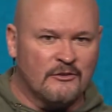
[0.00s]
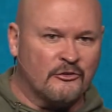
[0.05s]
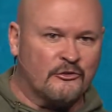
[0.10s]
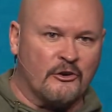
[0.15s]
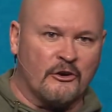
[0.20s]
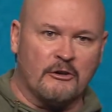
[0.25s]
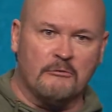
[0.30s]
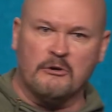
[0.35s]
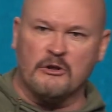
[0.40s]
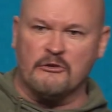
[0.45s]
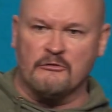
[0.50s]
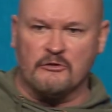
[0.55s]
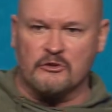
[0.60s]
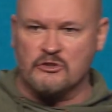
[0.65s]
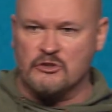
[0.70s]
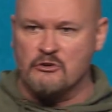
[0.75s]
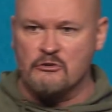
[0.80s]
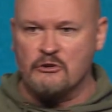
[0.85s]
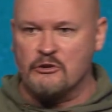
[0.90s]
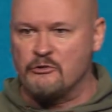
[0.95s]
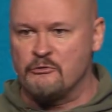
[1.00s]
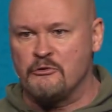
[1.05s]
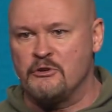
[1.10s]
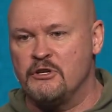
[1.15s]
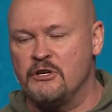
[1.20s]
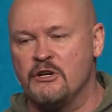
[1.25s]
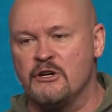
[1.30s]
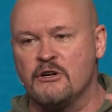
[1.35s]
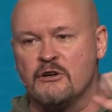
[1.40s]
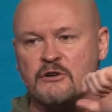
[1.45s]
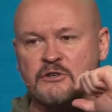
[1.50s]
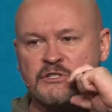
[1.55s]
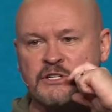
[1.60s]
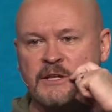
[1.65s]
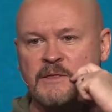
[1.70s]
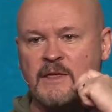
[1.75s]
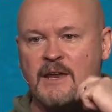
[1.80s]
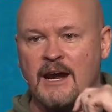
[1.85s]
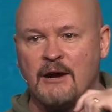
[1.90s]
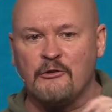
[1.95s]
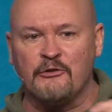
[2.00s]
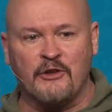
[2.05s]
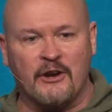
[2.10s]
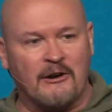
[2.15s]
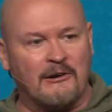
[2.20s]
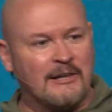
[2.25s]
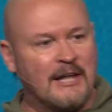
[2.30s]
struggling with it for 2 or 3 years, and then I was in our